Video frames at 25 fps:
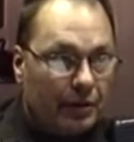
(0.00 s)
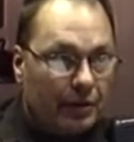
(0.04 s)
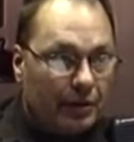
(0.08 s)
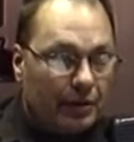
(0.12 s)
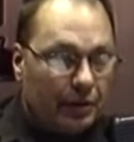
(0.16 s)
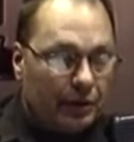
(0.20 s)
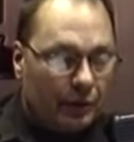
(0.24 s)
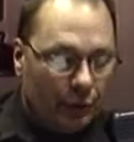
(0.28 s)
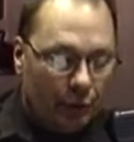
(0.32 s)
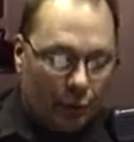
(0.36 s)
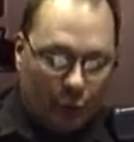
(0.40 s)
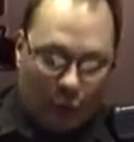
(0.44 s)

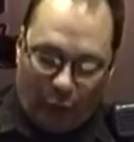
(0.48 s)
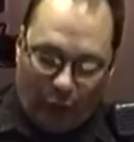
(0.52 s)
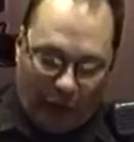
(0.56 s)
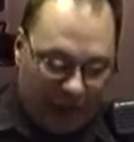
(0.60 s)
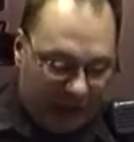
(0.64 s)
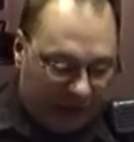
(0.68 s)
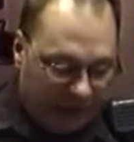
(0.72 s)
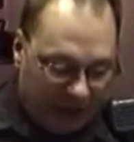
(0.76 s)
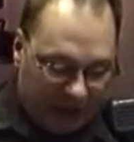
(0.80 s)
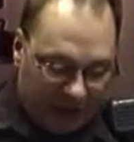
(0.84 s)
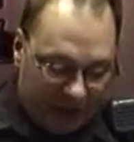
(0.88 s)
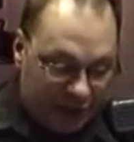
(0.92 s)
event. Right,
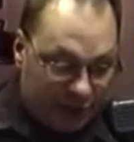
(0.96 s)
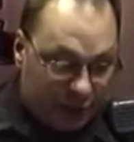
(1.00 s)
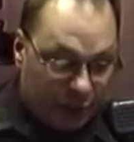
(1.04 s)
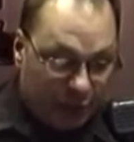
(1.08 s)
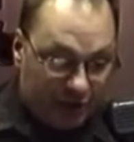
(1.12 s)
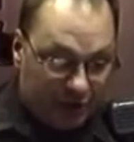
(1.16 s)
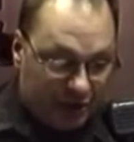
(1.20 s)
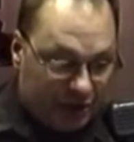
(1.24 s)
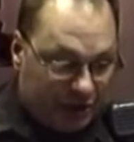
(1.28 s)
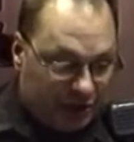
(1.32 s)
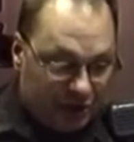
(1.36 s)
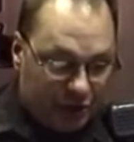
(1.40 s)
that's what
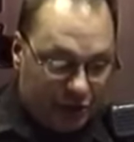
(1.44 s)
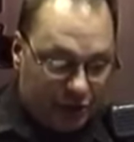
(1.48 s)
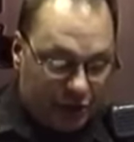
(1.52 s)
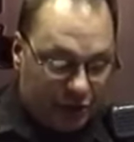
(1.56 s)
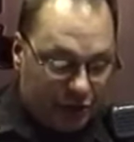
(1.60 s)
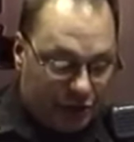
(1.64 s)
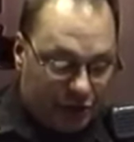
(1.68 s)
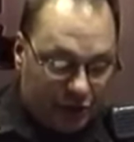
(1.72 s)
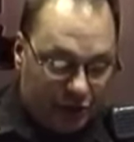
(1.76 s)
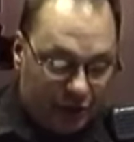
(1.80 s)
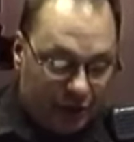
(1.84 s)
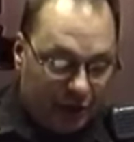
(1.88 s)

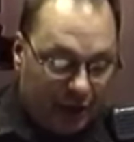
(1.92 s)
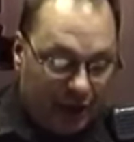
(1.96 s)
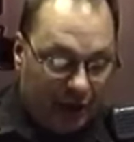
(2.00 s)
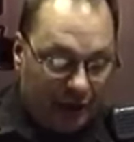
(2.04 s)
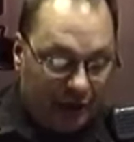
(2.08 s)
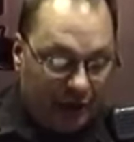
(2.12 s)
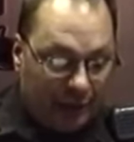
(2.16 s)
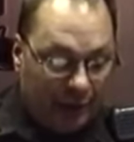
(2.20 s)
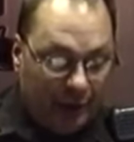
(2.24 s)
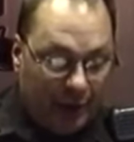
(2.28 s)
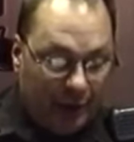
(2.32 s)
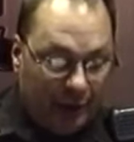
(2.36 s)
stood out in my
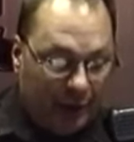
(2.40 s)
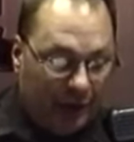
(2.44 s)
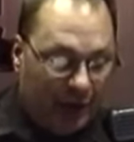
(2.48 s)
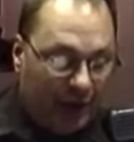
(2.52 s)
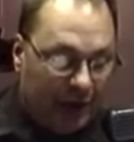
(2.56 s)
mind.